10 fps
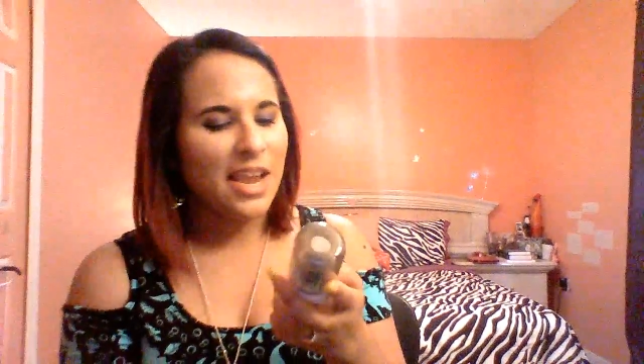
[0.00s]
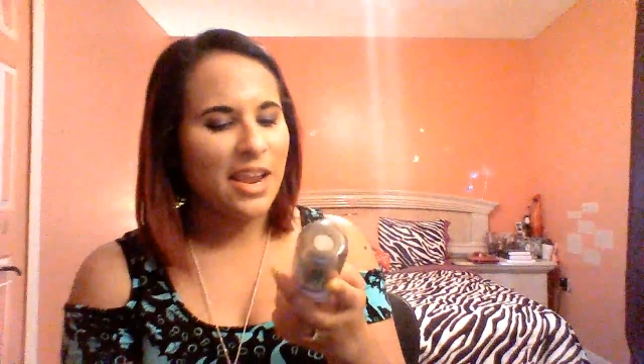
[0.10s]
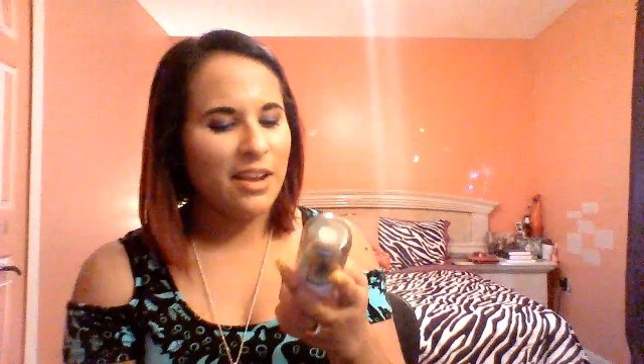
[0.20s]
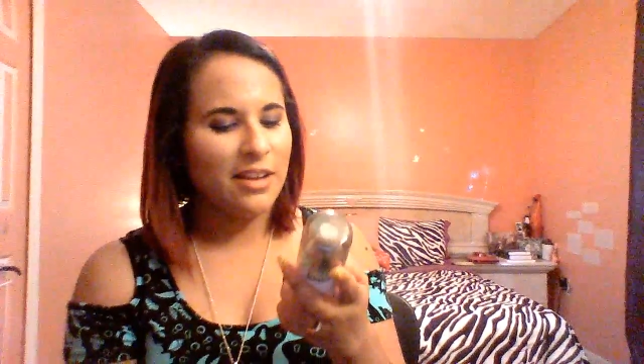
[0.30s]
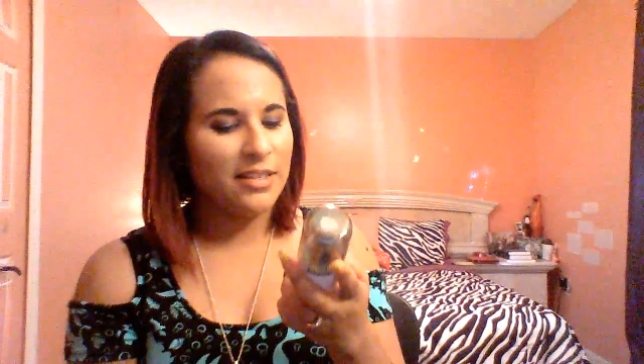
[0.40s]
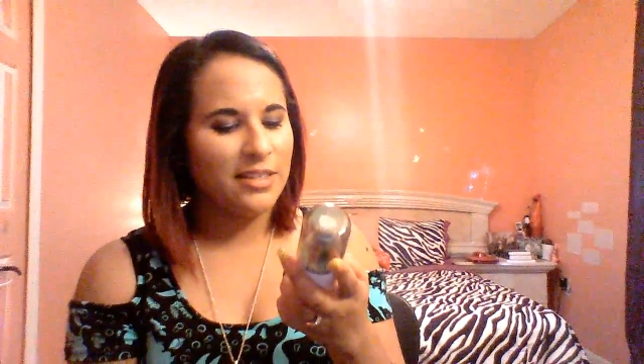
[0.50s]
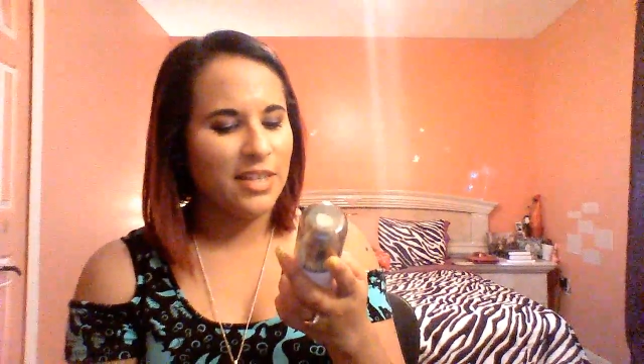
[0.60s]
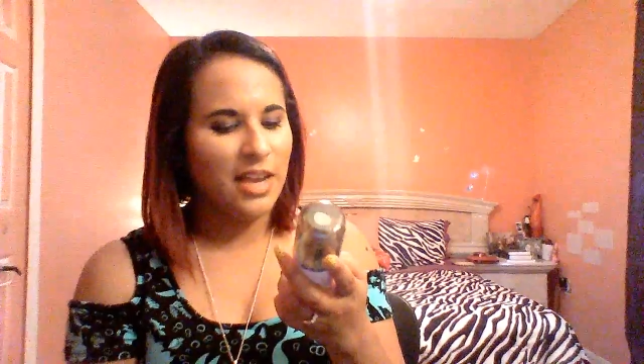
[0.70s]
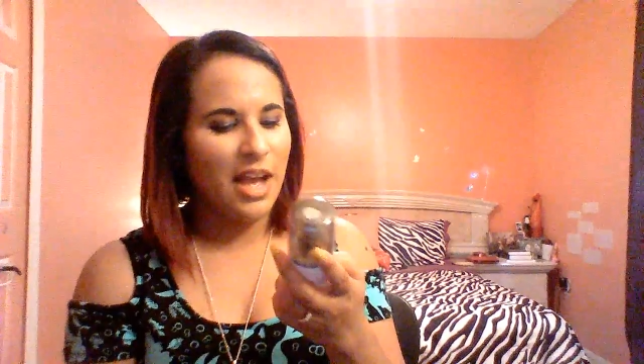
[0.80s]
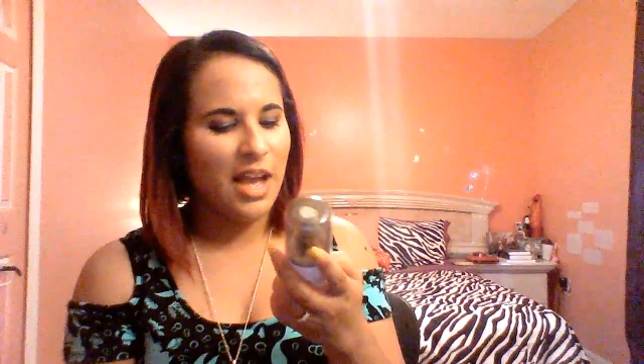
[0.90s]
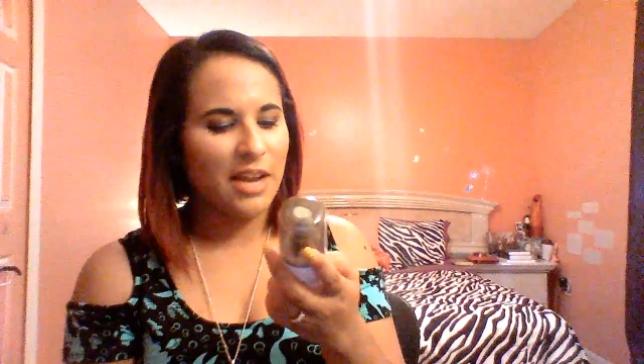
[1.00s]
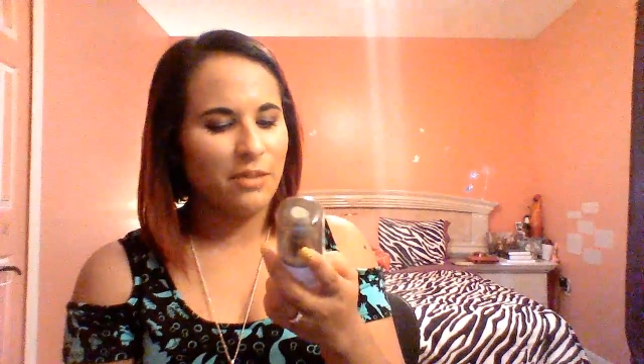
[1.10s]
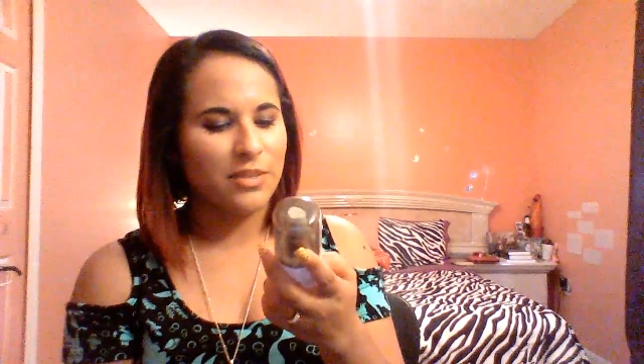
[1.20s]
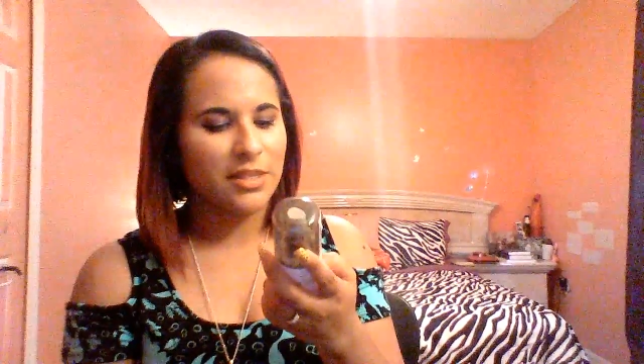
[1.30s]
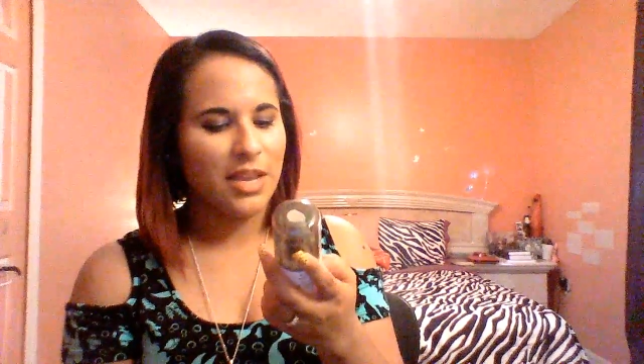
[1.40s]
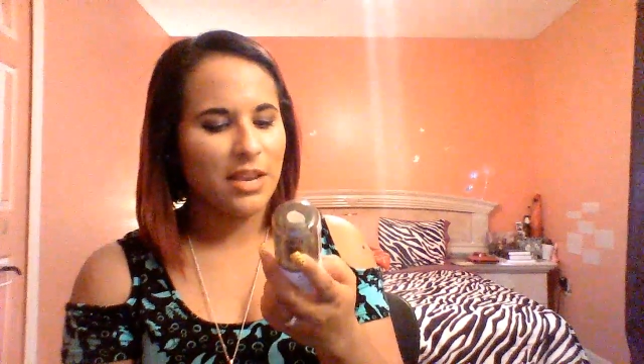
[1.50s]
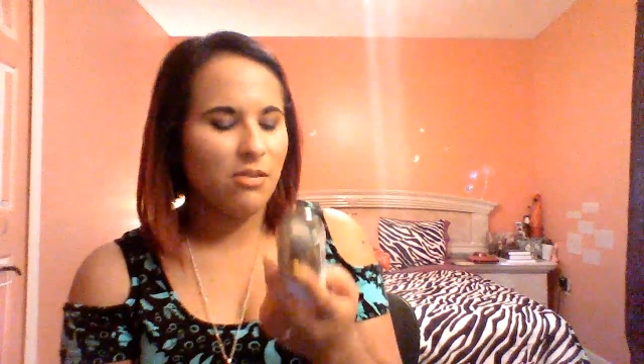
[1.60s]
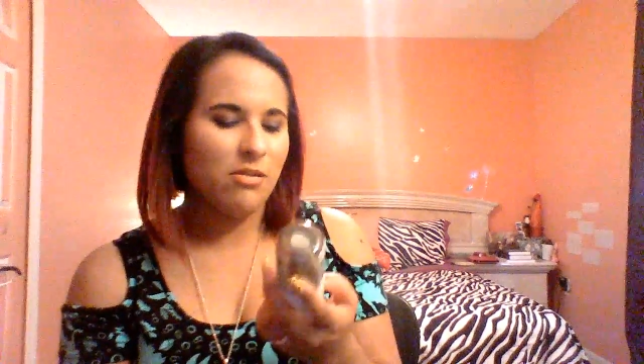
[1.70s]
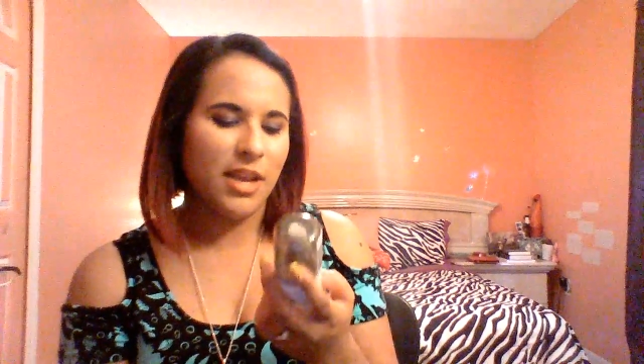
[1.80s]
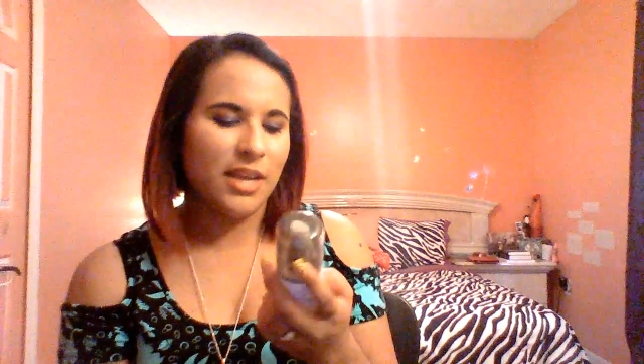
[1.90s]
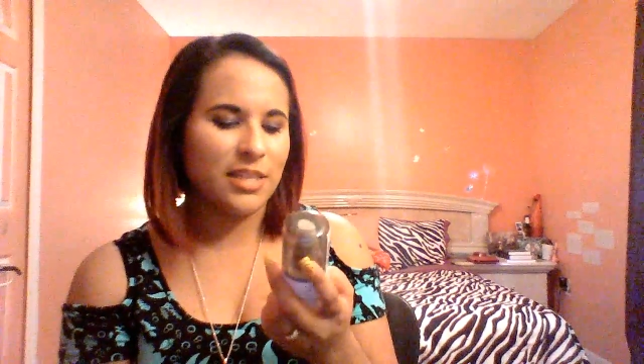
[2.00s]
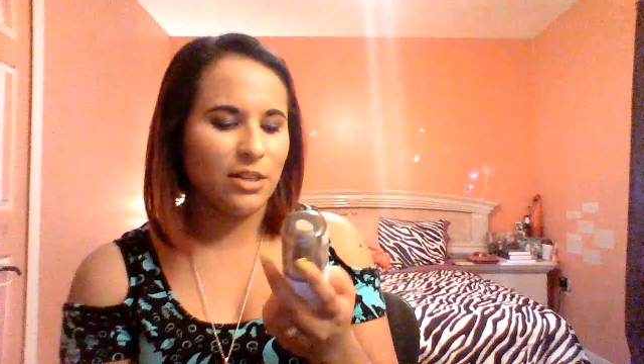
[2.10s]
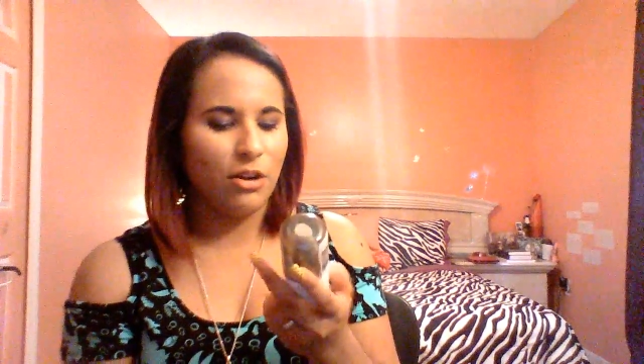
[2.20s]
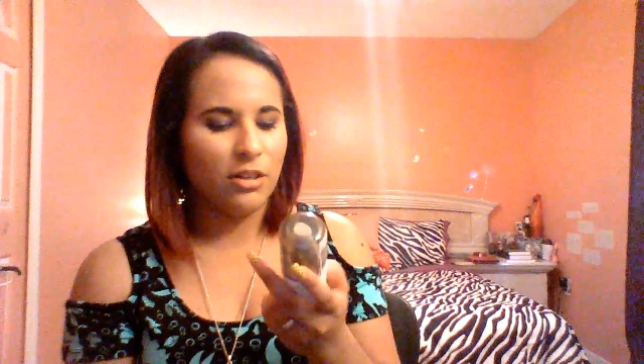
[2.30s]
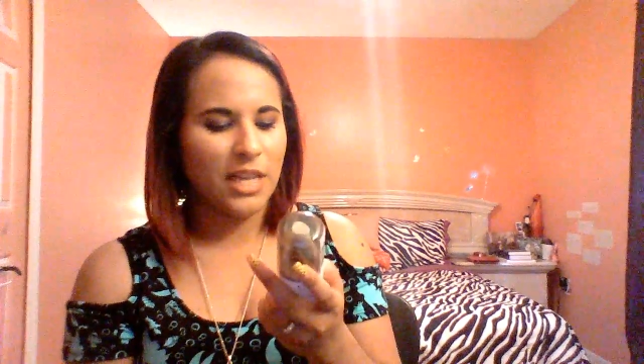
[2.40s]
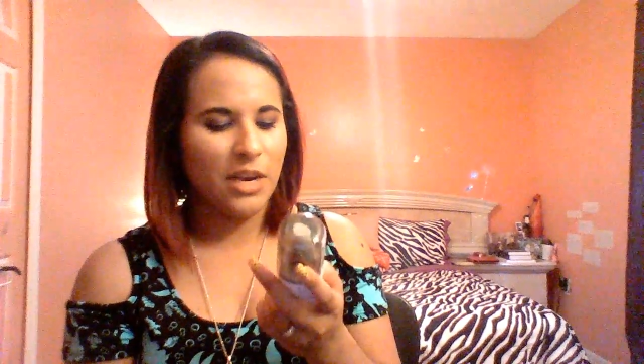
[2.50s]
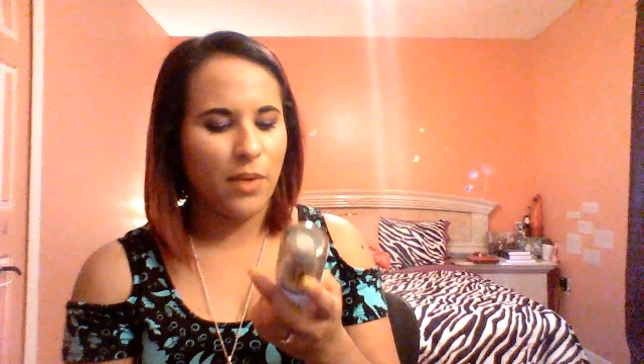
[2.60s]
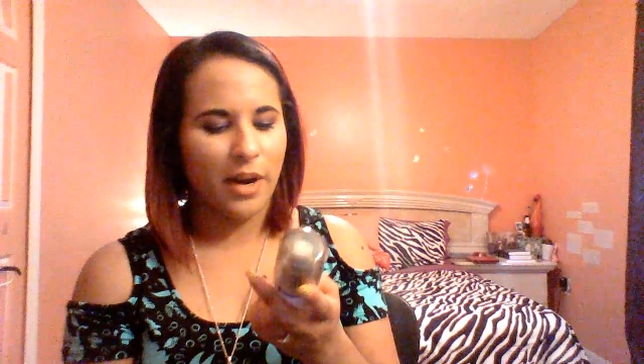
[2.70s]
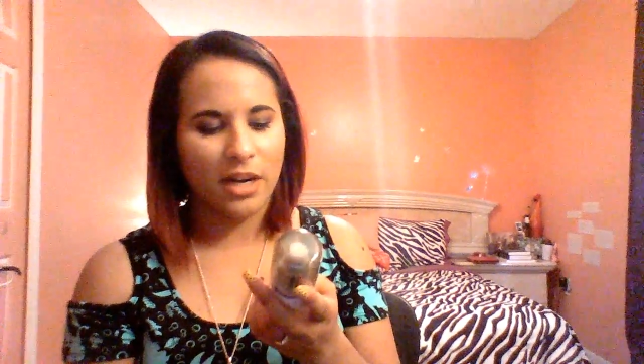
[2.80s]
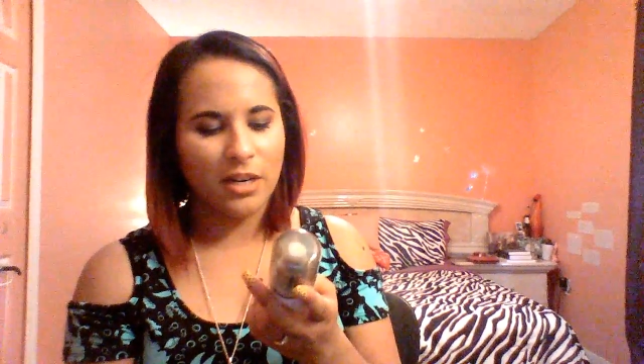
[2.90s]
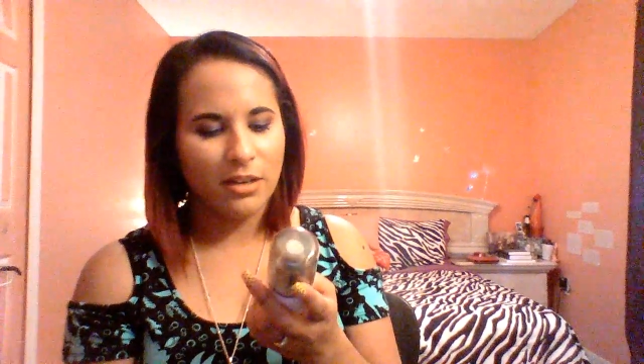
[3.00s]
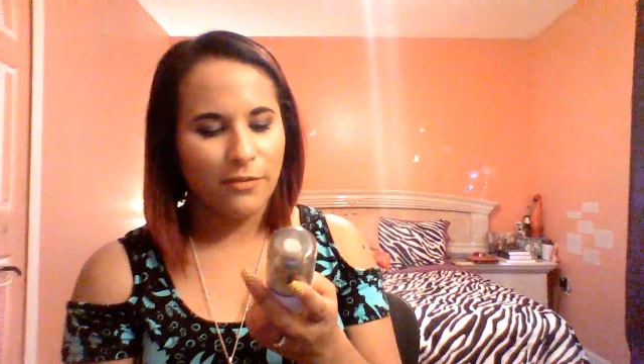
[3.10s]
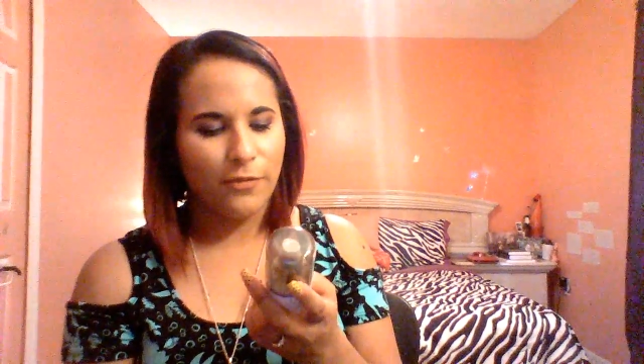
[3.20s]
And I was like, okay, it's an all day wear,